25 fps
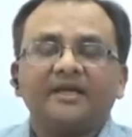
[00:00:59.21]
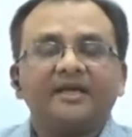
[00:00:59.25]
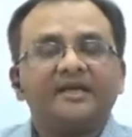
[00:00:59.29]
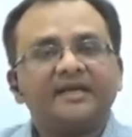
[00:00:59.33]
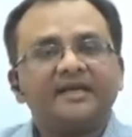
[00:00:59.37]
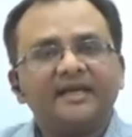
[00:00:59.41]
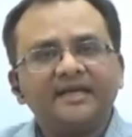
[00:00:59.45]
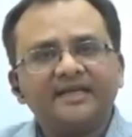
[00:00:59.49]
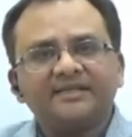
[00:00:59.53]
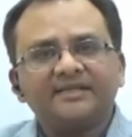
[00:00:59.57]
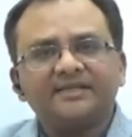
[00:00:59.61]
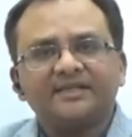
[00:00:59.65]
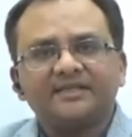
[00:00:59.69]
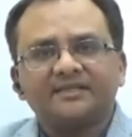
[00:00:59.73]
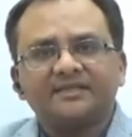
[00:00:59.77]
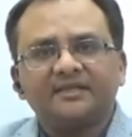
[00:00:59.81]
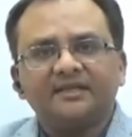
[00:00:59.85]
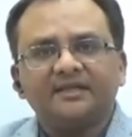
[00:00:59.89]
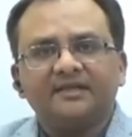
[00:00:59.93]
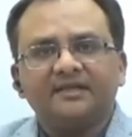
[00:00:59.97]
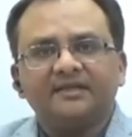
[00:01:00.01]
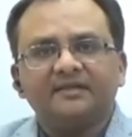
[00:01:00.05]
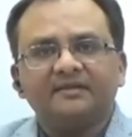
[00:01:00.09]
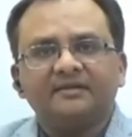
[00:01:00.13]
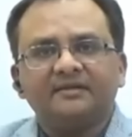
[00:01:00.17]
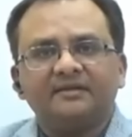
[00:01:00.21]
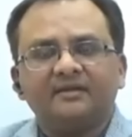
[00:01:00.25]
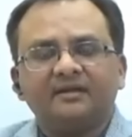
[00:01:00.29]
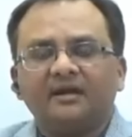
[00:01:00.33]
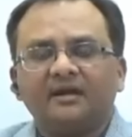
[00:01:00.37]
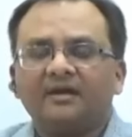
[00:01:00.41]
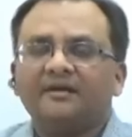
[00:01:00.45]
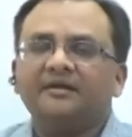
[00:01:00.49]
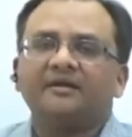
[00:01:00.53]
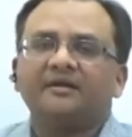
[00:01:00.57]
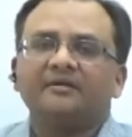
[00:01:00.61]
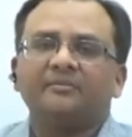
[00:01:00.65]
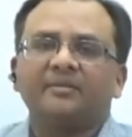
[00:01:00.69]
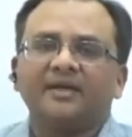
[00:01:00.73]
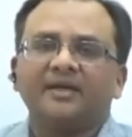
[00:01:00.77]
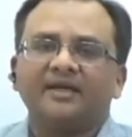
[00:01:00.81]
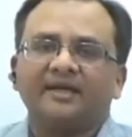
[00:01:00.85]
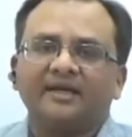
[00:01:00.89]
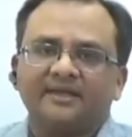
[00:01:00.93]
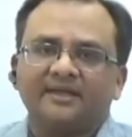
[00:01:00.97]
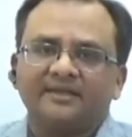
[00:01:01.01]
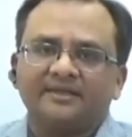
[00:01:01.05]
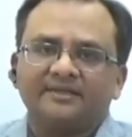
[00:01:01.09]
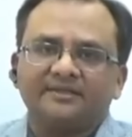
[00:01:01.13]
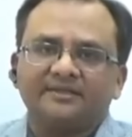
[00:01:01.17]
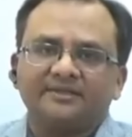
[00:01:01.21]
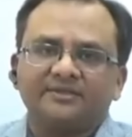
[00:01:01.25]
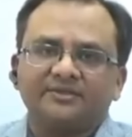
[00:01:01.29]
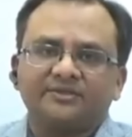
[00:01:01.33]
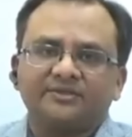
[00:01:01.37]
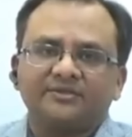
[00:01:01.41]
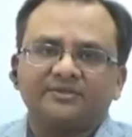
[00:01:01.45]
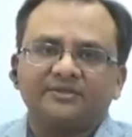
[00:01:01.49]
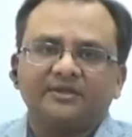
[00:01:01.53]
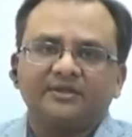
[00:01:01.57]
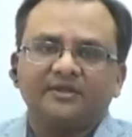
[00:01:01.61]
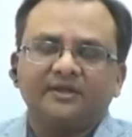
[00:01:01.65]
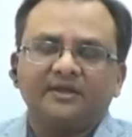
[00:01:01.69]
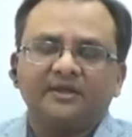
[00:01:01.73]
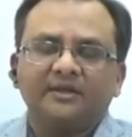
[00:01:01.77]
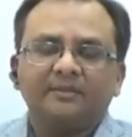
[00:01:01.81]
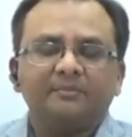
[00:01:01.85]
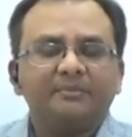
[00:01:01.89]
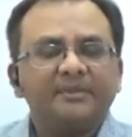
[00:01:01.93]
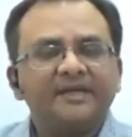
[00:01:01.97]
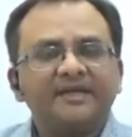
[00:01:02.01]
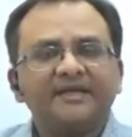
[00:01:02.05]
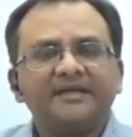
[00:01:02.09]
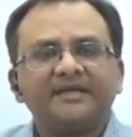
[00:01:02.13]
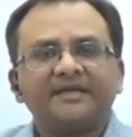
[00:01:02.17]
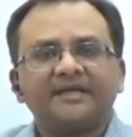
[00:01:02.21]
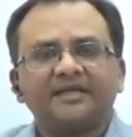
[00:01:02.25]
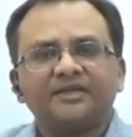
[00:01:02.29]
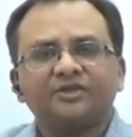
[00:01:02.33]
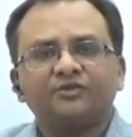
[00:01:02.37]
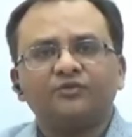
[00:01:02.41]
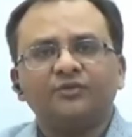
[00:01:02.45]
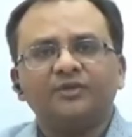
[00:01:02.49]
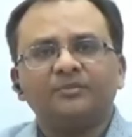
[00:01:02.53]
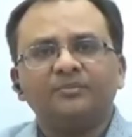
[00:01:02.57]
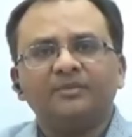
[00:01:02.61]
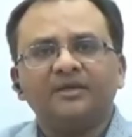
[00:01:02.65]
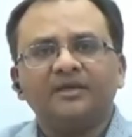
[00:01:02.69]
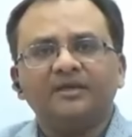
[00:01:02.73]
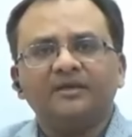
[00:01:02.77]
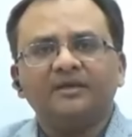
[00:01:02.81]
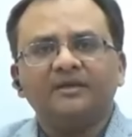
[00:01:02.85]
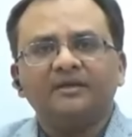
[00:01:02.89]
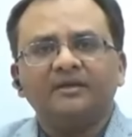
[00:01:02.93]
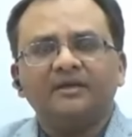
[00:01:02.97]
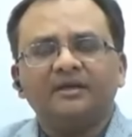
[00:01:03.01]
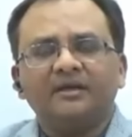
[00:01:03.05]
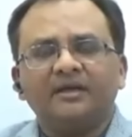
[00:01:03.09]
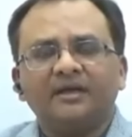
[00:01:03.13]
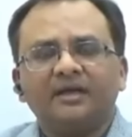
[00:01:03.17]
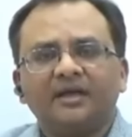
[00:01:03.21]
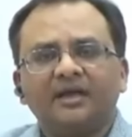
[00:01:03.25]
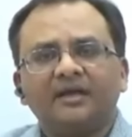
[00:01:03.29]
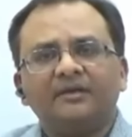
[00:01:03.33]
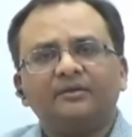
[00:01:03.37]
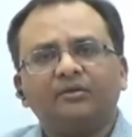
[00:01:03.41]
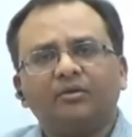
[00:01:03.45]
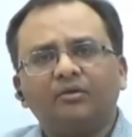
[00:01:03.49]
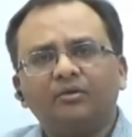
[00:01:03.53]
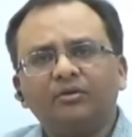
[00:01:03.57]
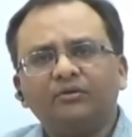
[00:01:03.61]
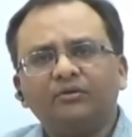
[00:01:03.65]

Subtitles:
religiously under my guidance. Be in touch with me and